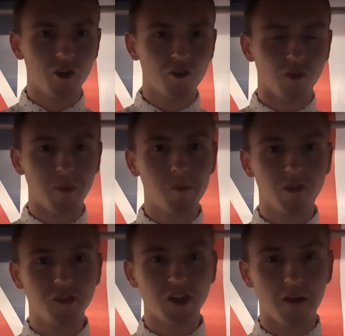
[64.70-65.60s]
So a member
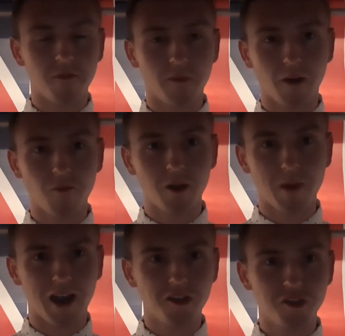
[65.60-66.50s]
of staff without a
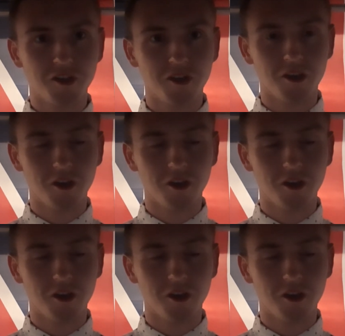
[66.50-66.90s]
mask